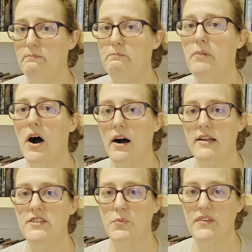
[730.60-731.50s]

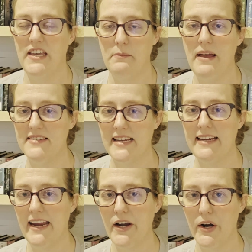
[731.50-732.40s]
bond with him as a
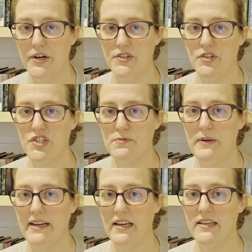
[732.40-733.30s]
character, just
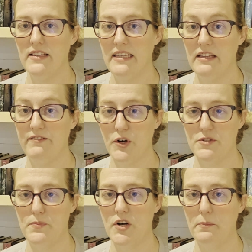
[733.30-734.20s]
because in the
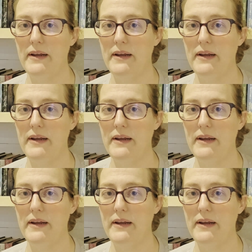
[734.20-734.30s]
first book,